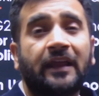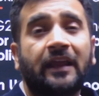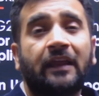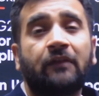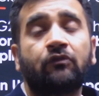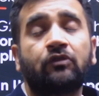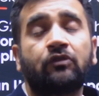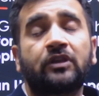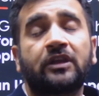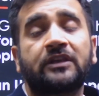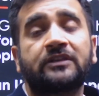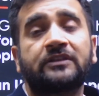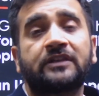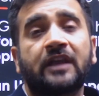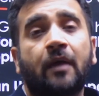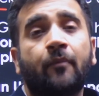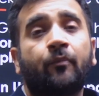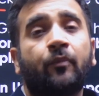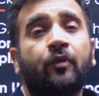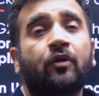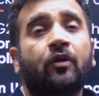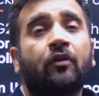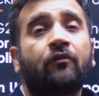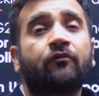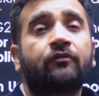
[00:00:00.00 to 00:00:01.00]
you the
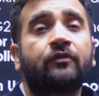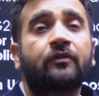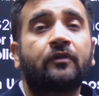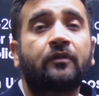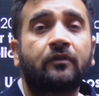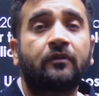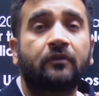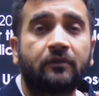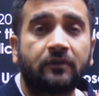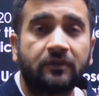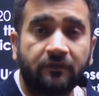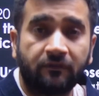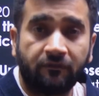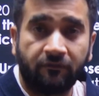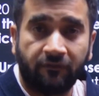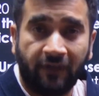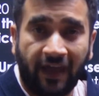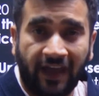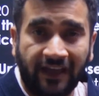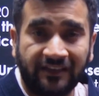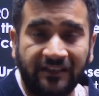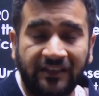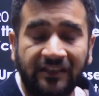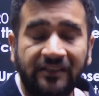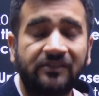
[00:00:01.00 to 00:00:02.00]
example of
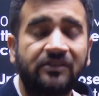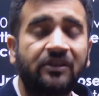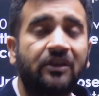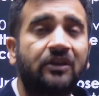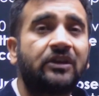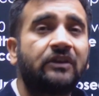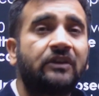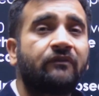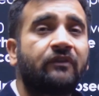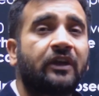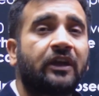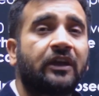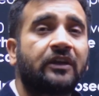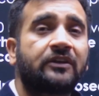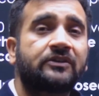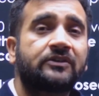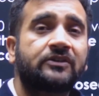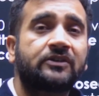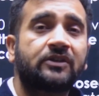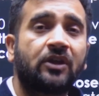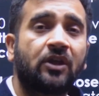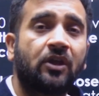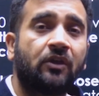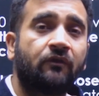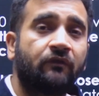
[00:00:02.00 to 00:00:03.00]
vaccine certificates,
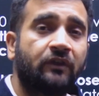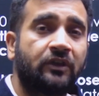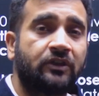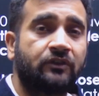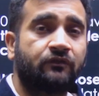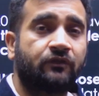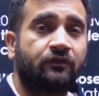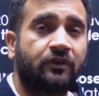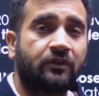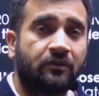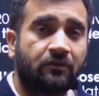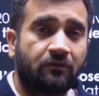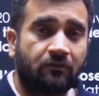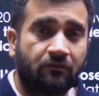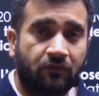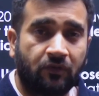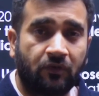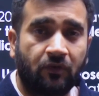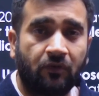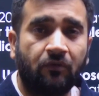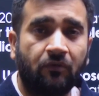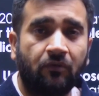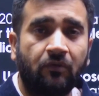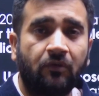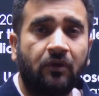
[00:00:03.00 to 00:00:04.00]
which were
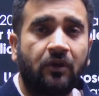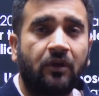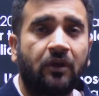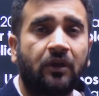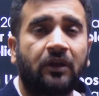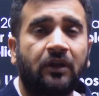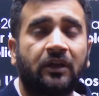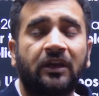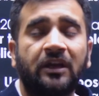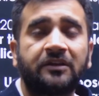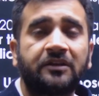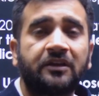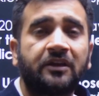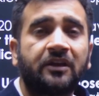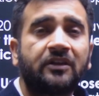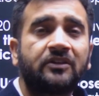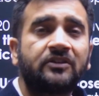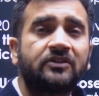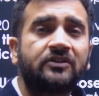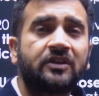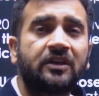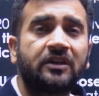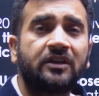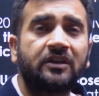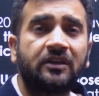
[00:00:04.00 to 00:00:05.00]
created
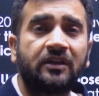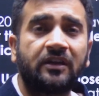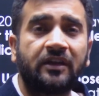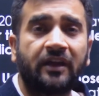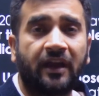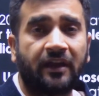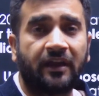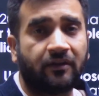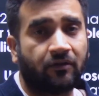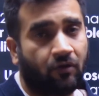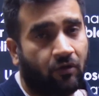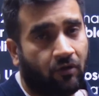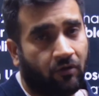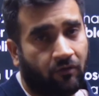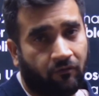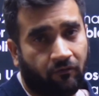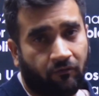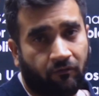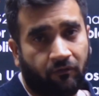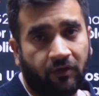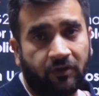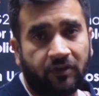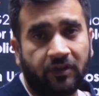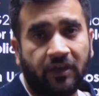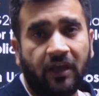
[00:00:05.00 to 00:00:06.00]
instantly and
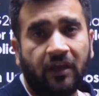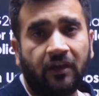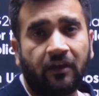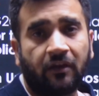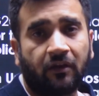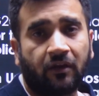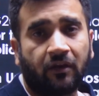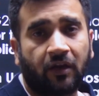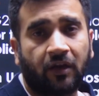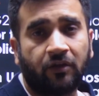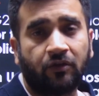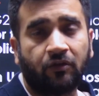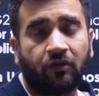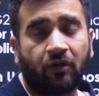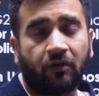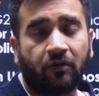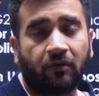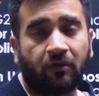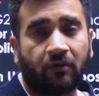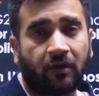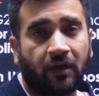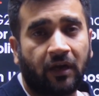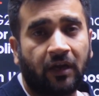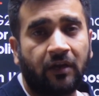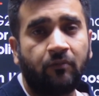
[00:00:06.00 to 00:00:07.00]
were there in your
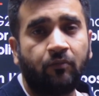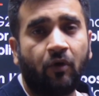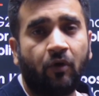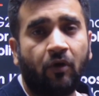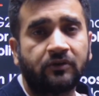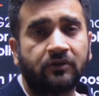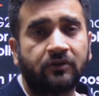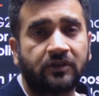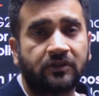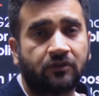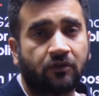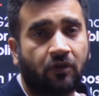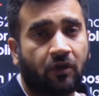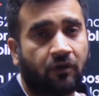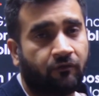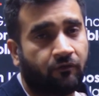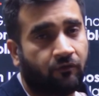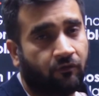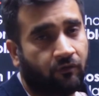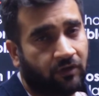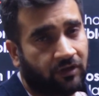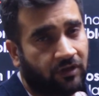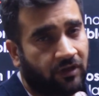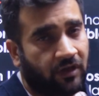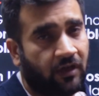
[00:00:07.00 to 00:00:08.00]
inboxes or
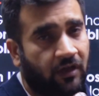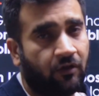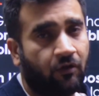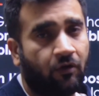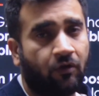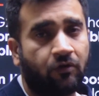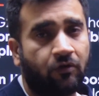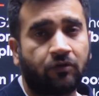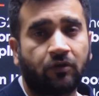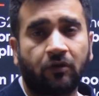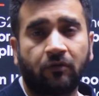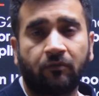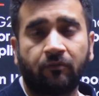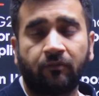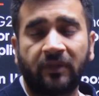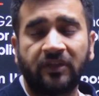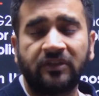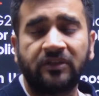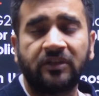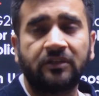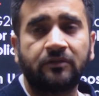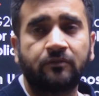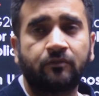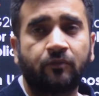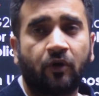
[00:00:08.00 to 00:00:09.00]
were there on your
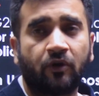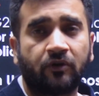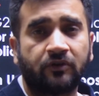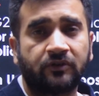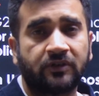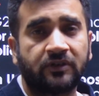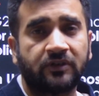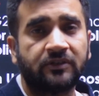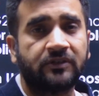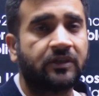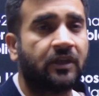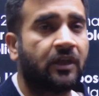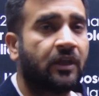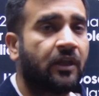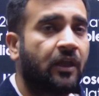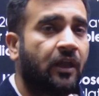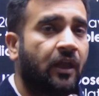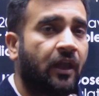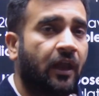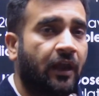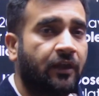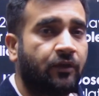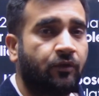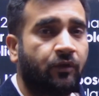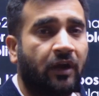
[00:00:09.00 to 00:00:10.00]
message boxes,
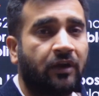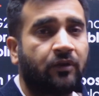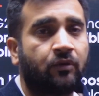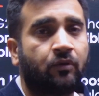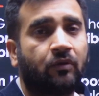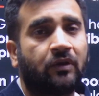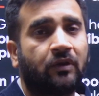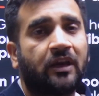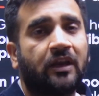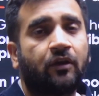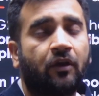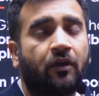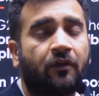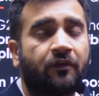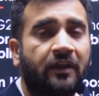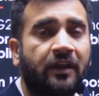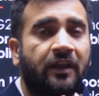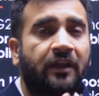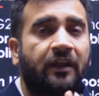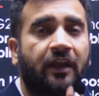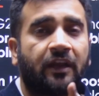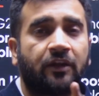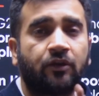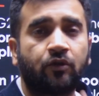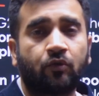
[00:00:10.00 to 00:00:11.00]
and you had to click on the
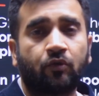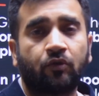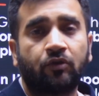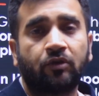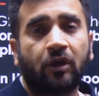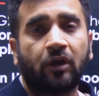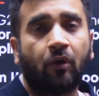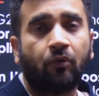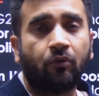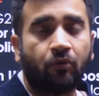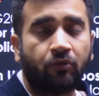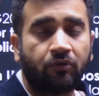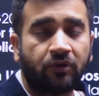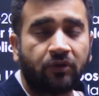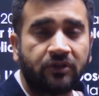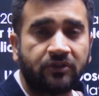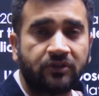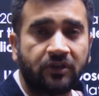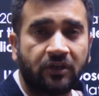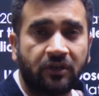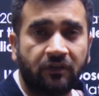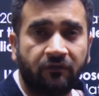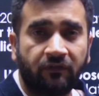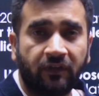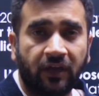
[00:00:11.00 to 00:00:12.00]
link and you could download the
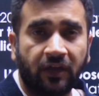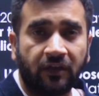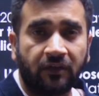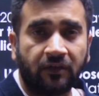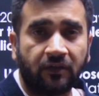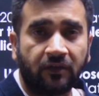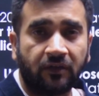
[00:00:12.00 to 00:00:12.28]
certificate.